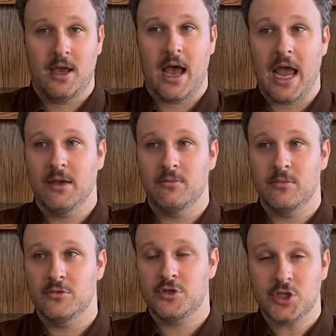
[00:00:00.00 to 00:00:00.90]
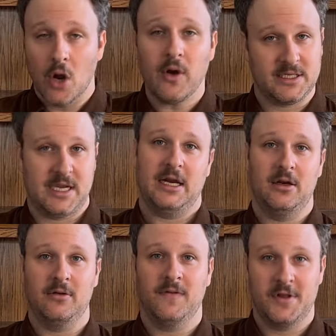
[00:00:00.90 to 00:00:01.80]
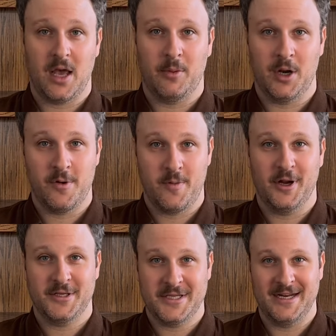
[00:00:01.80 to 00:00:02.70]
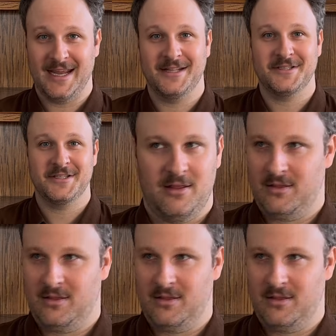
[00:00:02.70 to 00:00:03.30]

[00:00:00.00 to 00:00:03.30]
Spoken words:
I am so excited for Thelma to premiere at Sundance.